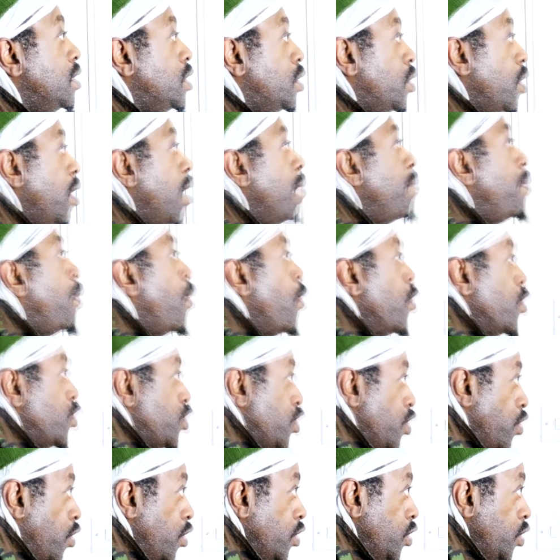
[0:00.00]
to
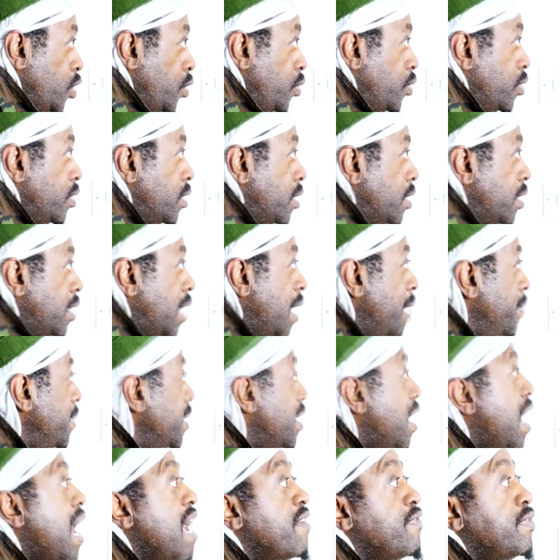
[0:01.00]
apportion on you. I mean,
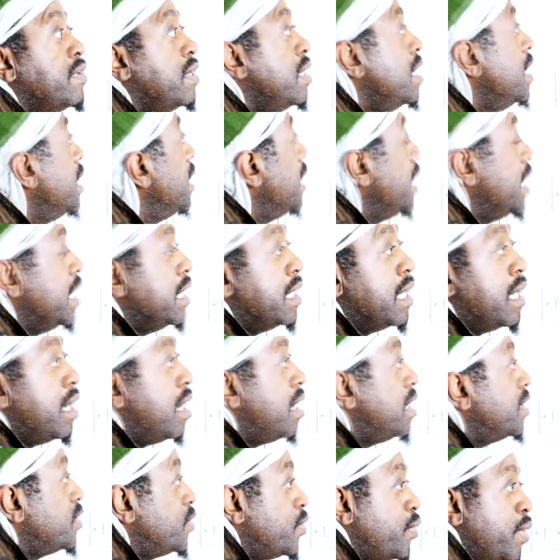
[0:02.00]
I haven't, in the
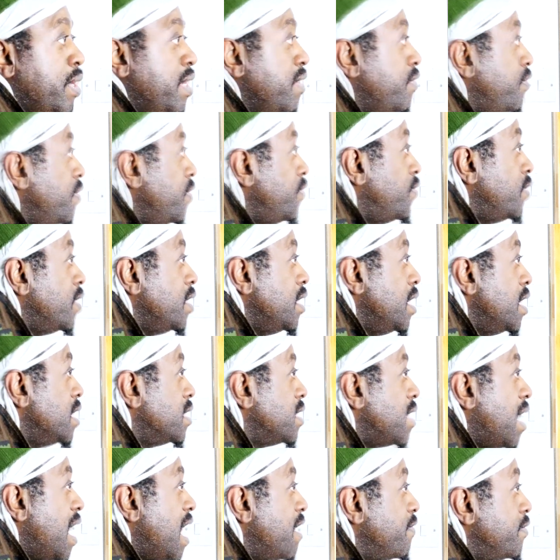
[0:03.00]
last 20, 15
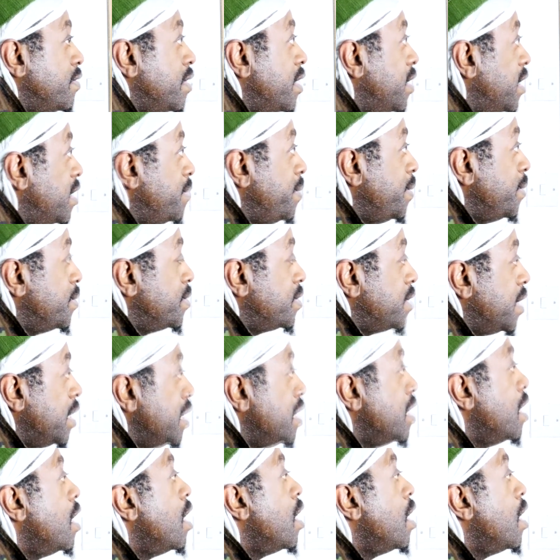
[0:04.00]
years, I haven't heard people say,